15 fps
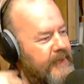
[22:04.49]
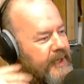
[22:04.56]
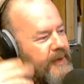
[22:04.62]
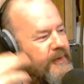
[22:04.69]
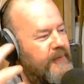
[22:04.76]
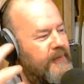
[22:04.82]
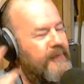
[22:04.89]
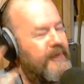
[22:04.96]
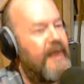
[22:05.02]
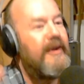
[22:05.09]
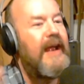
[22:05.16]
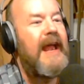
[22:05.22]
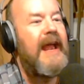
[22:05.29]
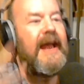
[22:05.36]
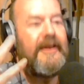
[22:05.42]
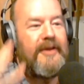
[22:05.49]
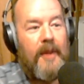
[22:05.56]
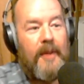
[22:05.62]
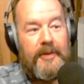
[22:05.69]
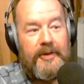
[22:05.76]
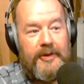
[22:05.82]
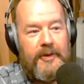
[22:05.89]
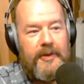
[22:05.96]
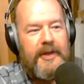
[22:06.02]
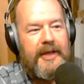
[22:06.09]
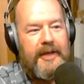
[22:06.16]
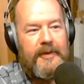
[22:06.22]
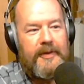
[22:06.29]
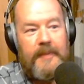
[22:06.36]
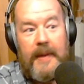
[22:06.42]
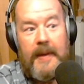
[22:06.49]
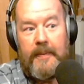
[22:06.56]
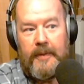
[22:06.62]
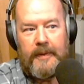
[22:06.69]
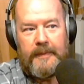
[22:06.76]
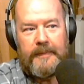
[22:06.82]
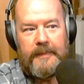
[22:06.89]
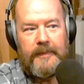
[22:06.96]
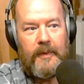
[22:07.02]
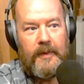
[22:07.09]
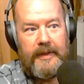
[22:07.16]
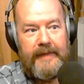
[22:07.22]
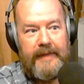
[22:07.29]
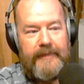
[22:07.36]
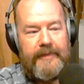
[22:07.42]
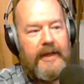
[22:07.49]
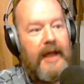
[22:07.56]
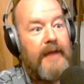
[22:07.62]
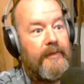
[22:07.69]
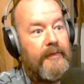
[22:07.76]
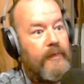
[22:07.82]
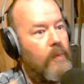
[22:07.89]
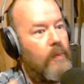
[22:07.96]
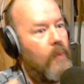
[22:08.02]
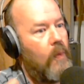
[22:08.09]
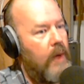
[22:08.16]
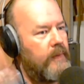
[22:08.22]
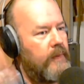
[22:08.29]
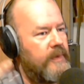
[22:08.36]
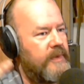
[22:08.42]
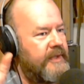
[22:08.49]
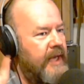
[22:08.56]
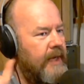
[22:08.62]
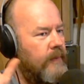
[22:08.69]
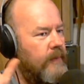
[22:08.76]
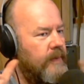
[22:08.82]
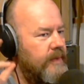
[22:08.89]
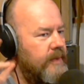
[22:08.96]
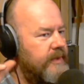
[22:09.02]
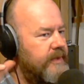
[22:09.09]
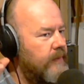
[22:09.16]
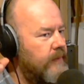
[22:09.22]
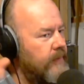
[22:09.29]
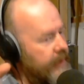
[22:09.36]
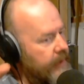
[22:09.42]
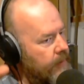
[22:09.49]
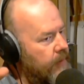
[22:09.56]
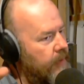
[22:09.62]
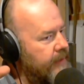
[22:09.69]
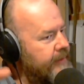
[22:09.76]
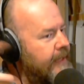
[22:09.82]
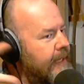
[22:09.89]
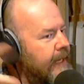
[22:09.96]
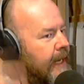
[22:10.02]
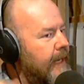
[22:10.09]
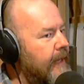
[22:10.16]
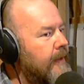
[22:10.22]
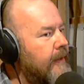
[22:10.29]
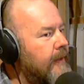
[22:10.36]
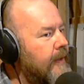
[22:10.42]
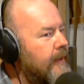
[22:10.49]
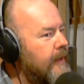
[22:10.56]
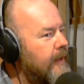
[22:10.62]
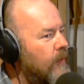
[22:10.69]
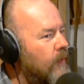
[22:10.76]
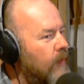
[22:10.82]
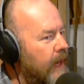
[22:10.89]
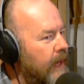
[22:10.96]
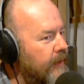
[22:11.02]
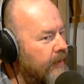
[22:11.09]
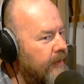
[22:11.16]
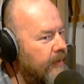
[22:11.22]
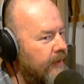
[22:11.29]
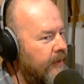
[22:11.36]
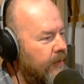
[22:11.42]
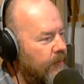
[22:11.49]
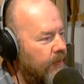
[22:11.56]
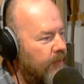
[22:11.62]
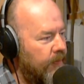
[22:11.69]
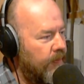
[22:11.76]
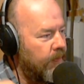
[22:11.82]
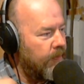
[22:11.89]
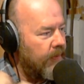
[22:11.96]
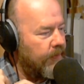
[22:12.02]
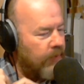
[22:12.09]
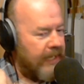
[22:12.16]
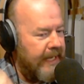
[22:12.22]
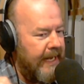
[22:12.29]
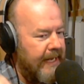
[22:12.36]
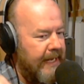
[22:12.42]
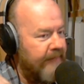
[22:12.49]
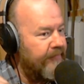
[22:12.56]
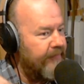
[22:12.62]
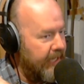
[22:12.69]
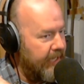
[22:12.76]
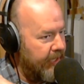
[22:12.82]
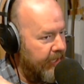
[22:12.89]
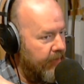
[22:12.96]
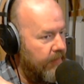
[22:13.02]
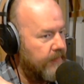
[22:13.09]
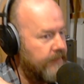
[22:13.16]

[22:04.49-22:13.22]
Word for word: who've never had the opportunity to remember or live the life of what it was like when music really was king, when it predated video